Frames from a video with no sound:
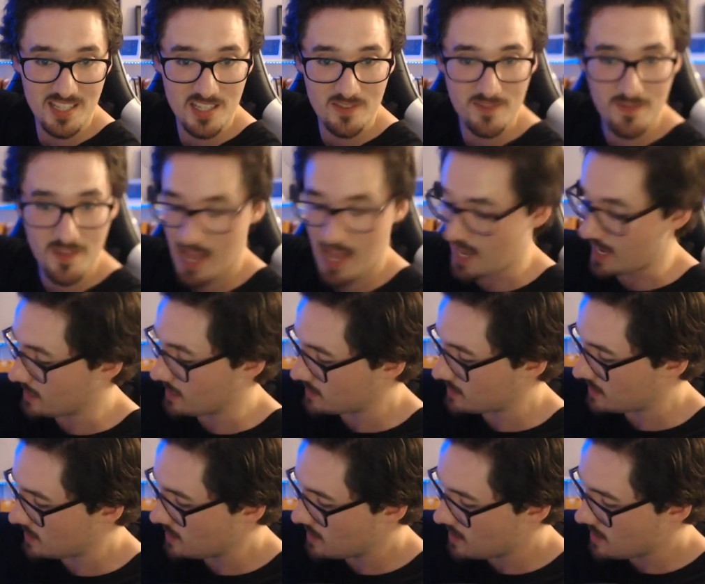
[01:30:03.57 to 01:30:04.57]

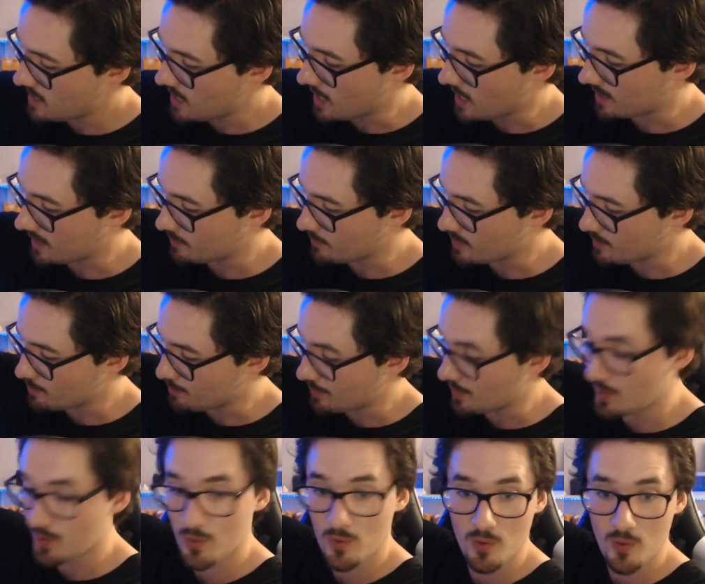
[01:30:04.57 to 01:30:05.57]
fangs, and a little bit of
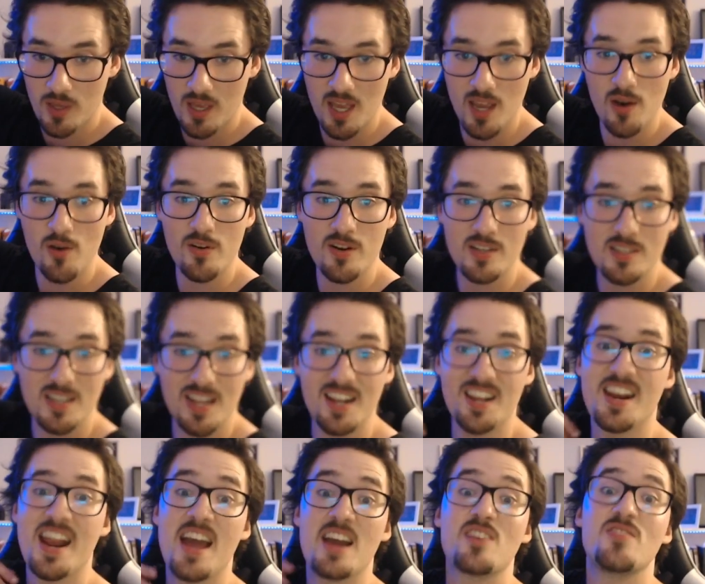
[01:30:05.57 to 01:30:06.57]
blue here on his kind of
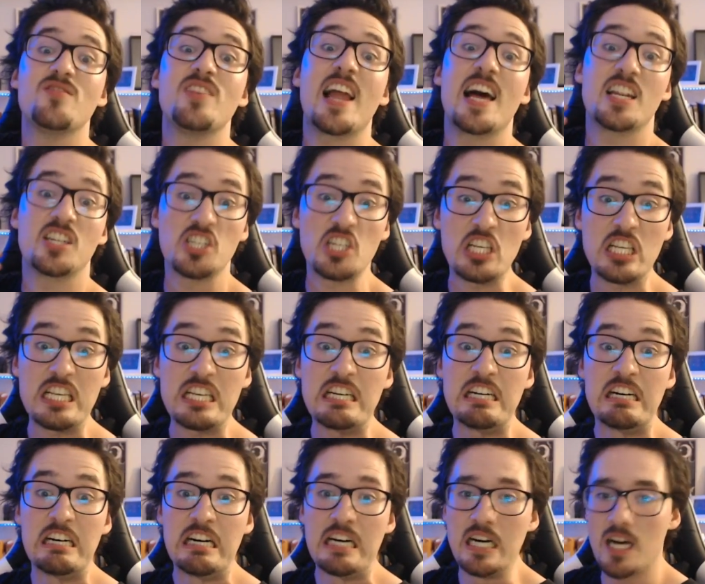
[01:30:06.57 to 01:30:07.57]
neck flanges.
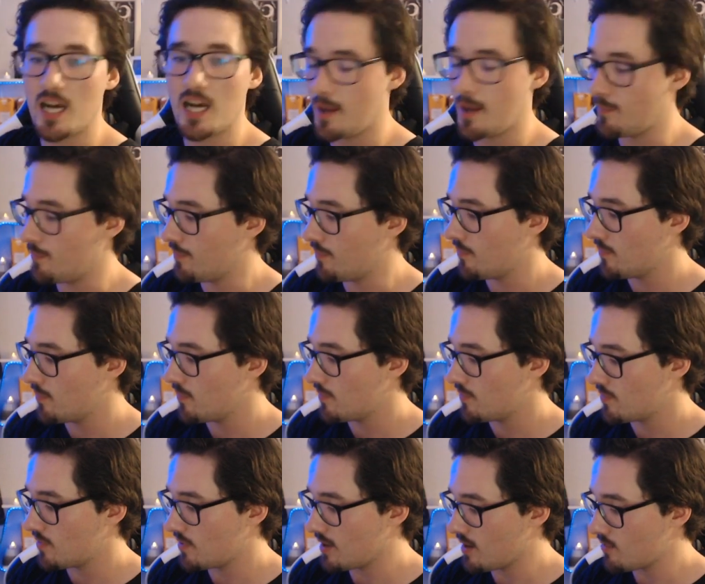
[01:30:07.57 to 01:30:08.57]

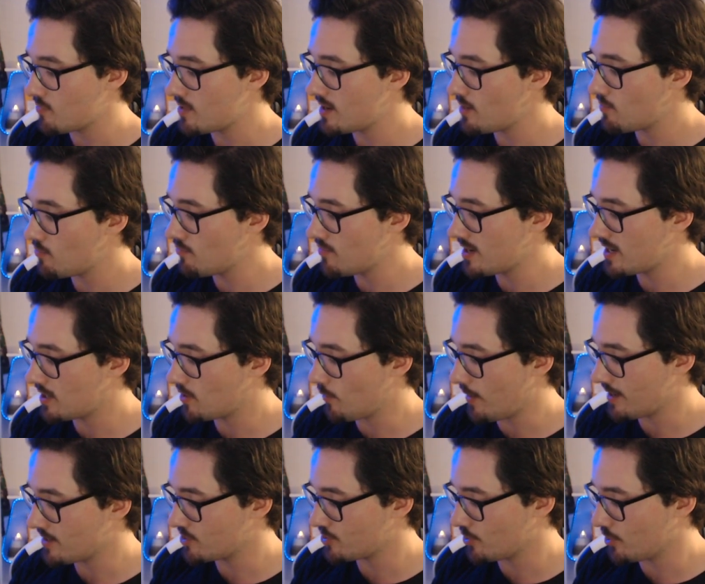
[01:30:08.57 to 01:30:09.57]
So yeah, really
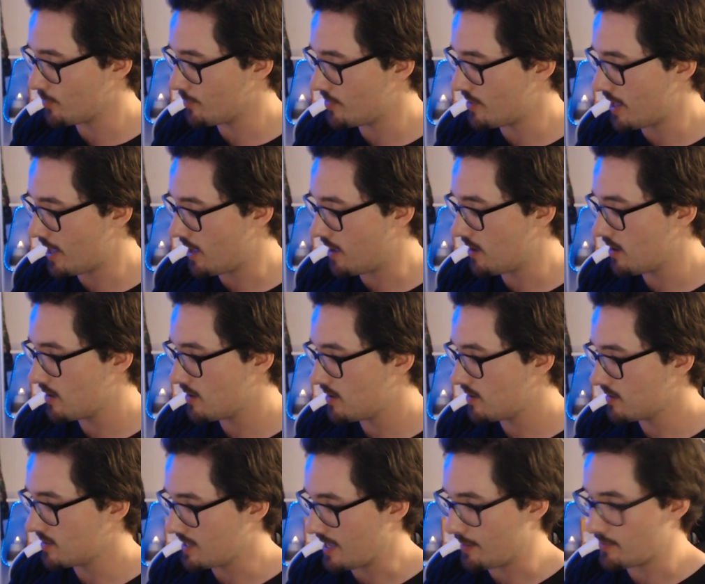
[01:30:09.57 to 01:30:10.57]
great job there,
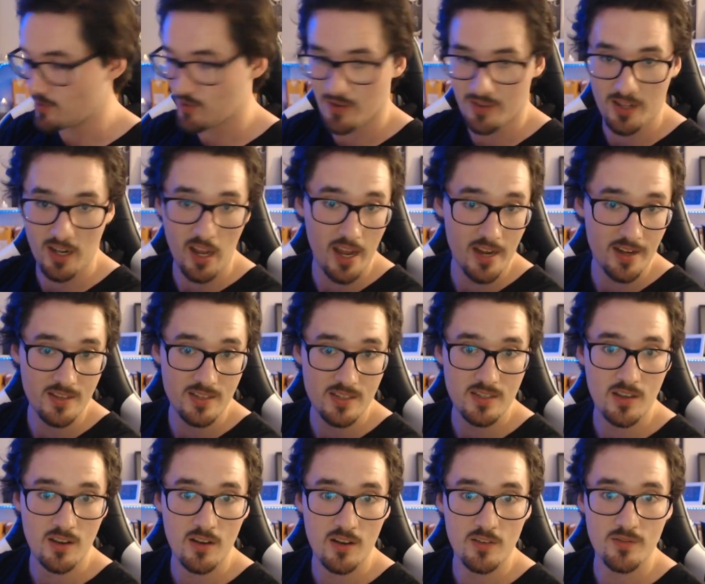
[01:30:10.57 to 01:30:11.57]
capturing the
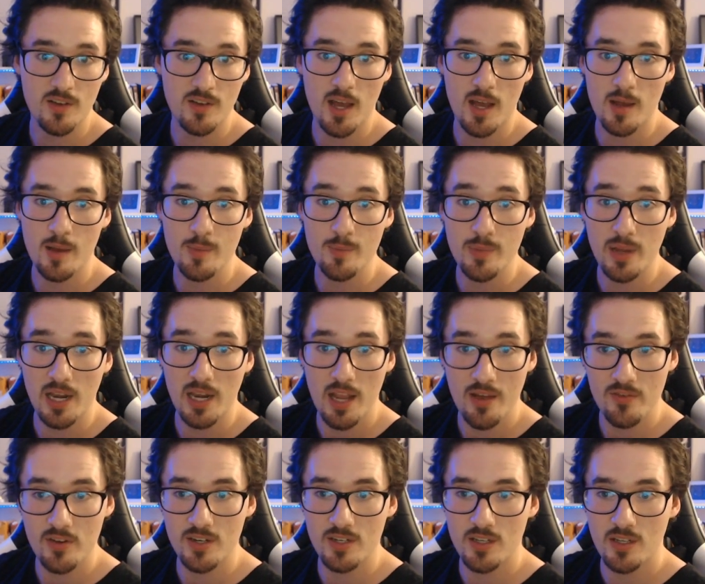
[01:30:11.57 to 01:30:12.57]
likeness of
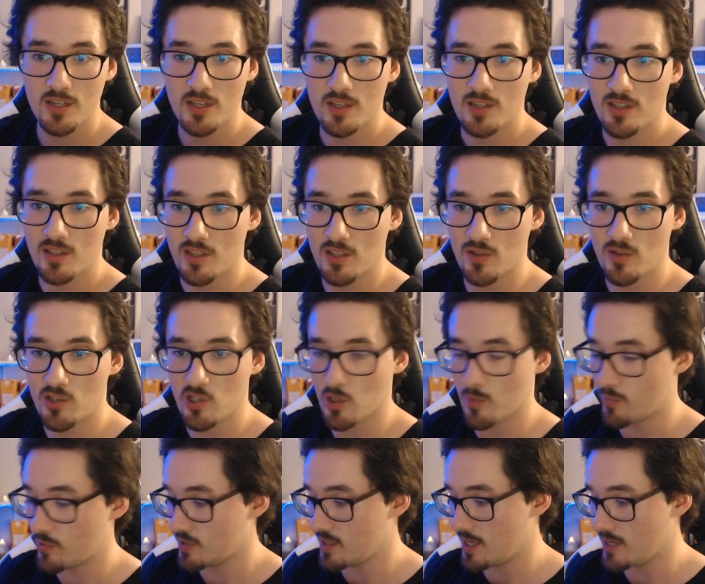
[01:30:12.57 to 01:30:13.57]
beloved YouTube
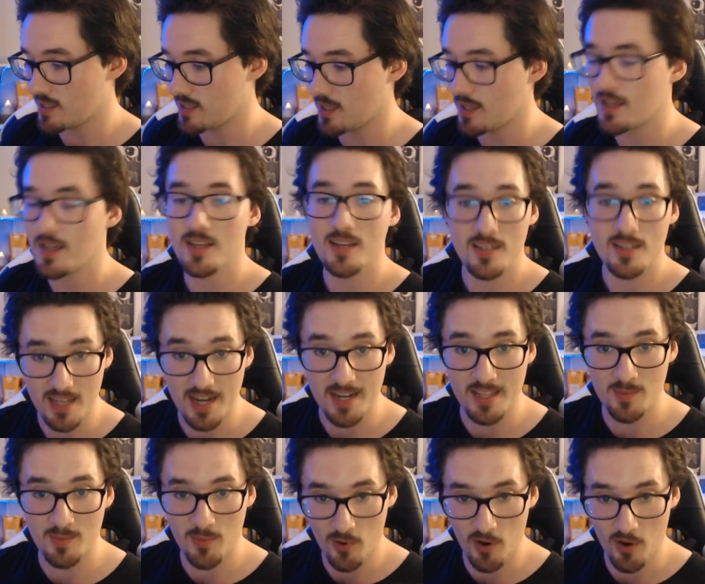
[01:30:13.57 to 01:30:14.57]
presenter
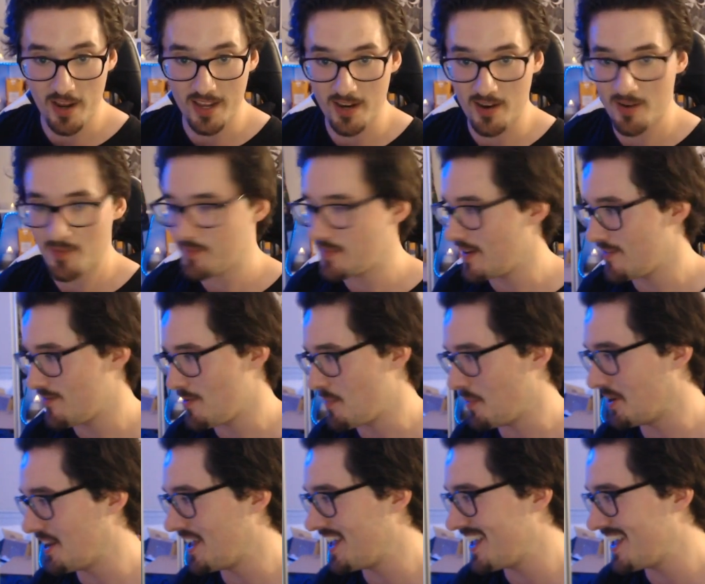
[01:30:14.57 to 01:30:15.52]
Dennis Prager. Everybody.